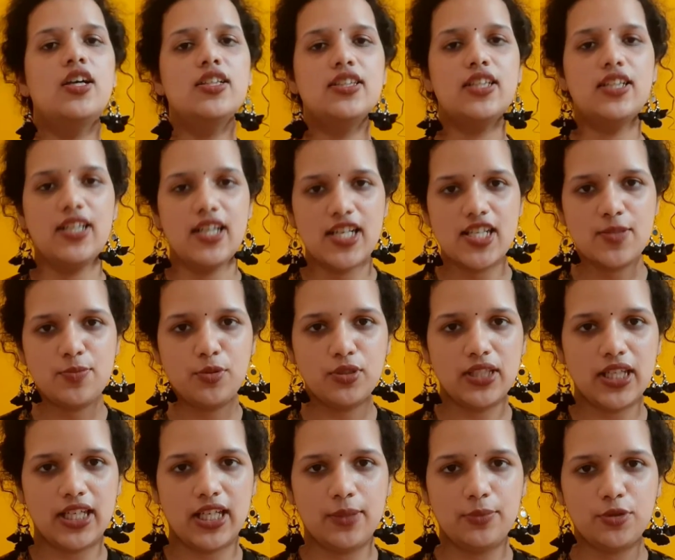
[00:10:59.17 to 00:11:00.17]
the next book
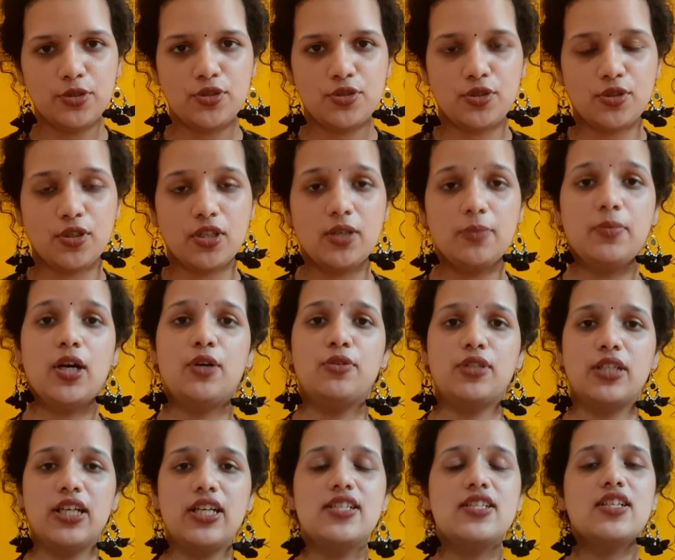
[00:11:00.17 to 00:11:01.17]
that I'm going to talk
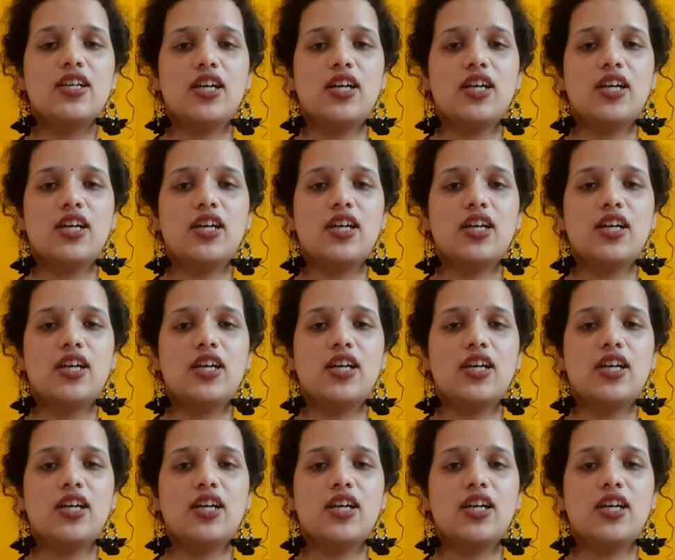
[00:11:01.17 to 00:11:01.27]
about is